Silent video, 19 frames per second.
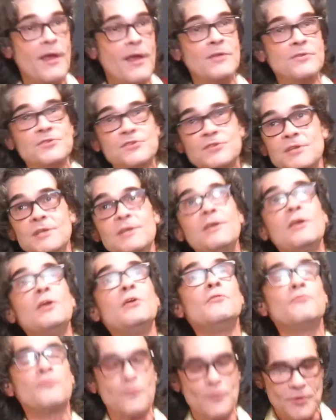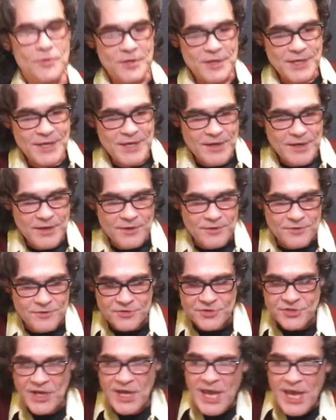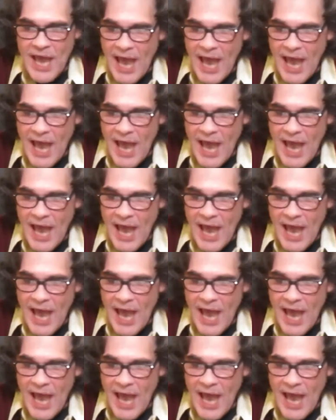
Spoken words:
and seeing for years